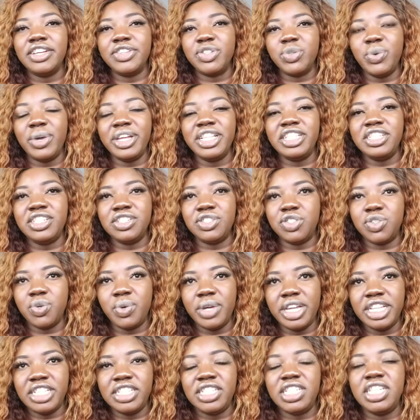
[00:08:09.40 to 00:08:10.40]
a
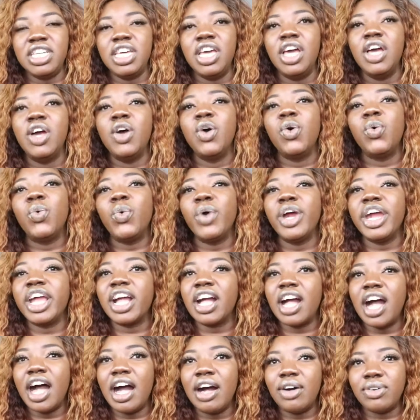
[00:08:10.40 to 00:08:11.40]
2020
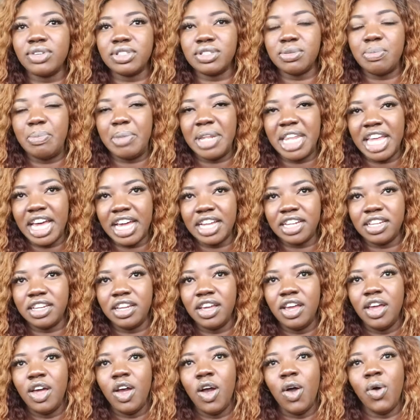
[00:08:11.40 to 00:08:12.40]
workout plan
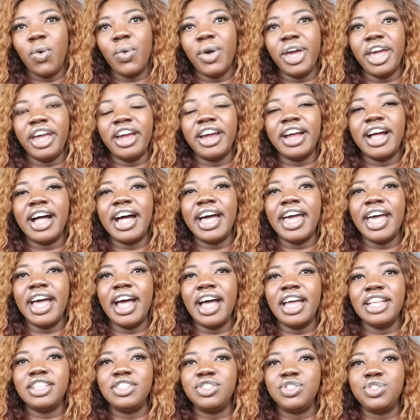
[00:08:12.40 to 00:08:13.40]
where I
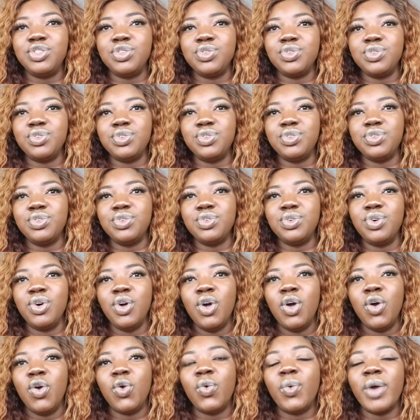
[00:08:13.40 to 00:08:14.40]
had to
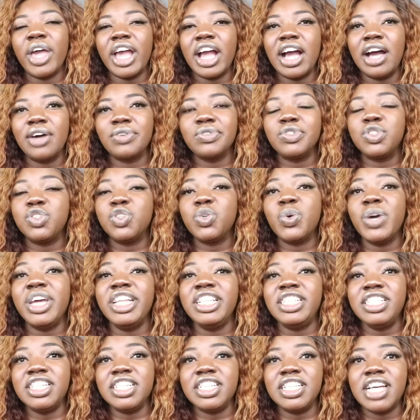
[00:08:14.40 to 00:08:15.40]
work out
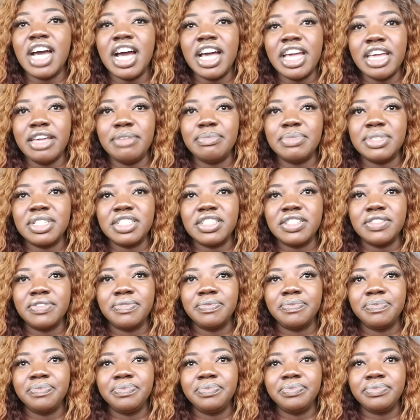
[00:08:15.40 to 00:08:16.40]
20 times.
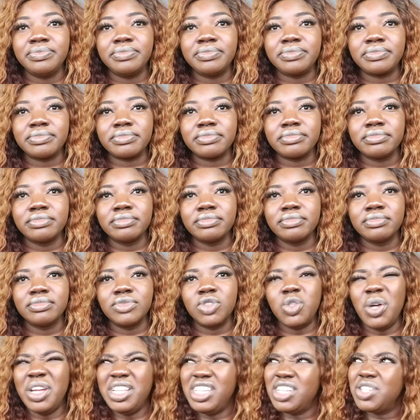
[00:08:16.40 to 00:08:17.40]

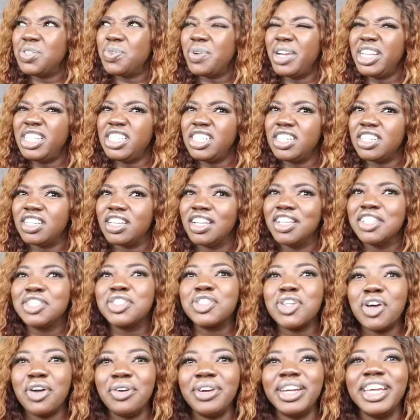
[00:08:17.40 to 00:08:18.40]
2020?
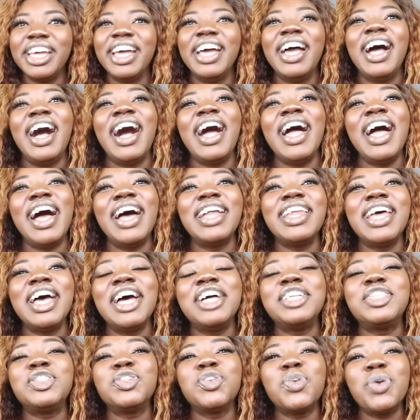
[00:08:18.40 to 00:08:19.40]
Sorry, I had
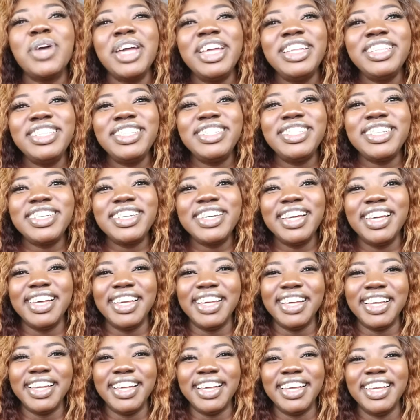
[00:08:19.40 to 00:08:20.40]
a
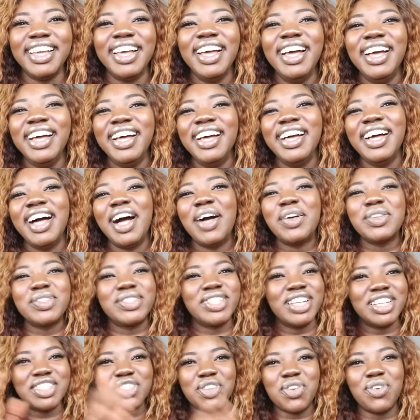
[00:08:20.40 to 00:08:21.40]
20. I was
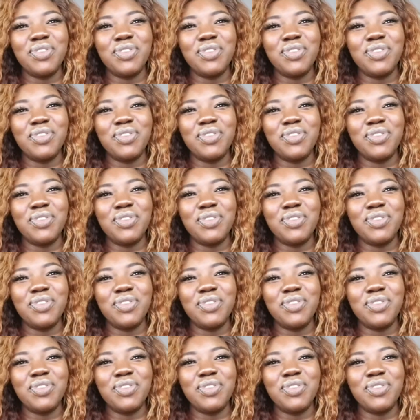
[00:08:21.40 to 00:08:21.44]
just